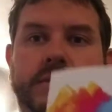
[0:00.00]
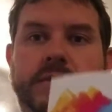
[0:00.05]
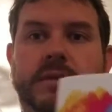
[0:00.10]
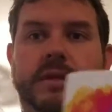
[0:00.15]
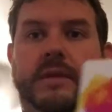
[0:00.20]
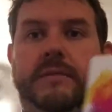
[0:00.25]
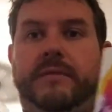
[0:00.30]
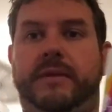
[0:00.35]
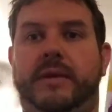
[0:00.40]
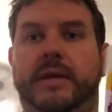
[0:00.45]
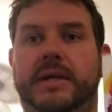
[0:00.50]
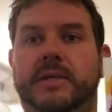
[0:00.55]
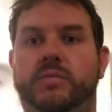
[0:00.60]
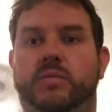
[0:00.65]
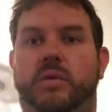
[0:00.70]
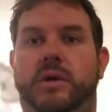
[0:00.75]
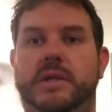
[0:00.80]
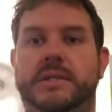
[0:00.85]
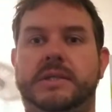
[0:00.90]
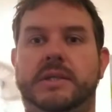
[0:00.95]
If you guys
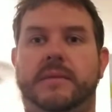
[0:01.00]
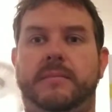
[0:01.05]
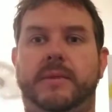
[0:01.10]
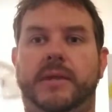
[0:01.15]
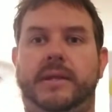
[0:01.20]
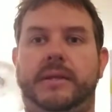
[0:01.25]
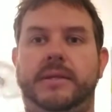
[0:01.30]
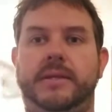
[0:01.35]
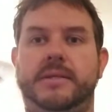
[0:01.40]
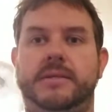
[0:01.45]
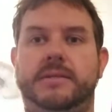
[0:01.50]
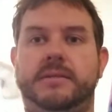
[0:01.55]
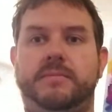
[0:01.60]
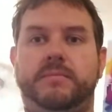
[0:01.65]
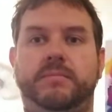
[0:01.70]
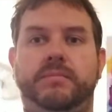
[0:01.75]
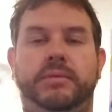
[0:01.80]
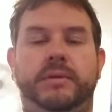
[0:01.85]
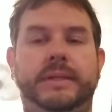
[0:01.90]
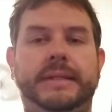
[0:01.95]
want something like this,
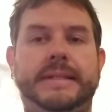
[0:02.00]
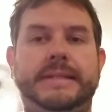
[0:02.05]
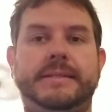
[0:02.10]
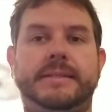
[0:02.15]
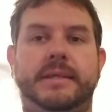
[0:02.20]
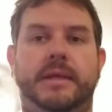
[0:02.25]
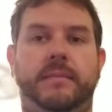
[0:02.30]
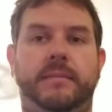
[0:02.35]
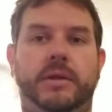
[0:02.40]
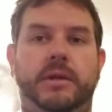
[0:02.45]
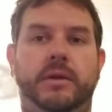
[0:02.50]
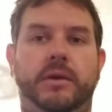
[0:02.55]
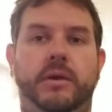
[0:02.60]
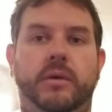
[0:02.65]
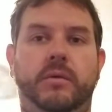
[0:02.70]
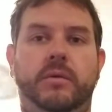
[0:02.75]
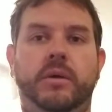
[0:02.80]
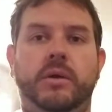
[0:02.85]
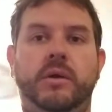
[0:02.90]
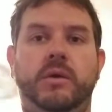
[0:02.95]
please let me know.
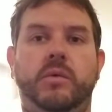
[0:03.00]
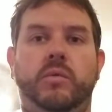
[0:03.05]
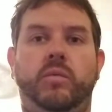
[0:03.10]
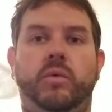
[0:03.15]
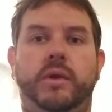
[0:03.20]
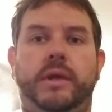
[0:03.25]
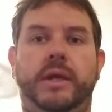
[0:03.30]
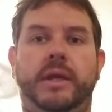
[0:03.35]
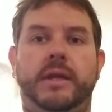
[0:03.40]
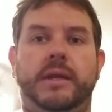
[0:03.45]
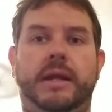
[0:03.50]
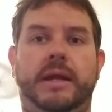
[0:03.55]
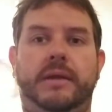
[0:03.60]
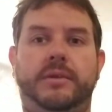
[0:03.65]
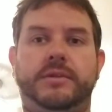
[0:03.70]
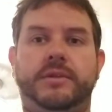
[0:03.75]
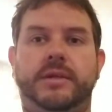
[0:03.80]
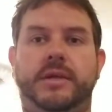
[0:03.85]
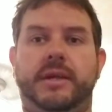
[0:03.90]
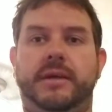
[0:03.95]
We'll get it out
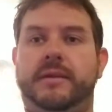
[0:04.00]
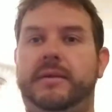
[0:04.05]
to you.